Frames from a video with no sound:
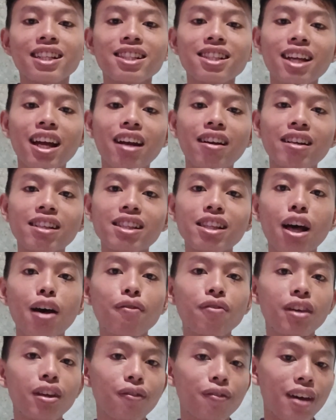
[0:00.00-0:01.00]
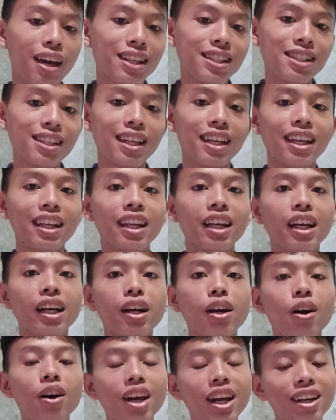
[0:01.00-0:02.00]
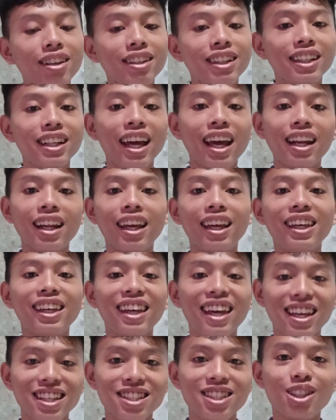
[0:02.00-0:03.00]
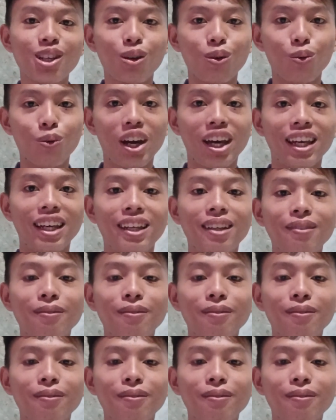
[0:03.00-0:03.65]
series of events in a coherent and engaging way.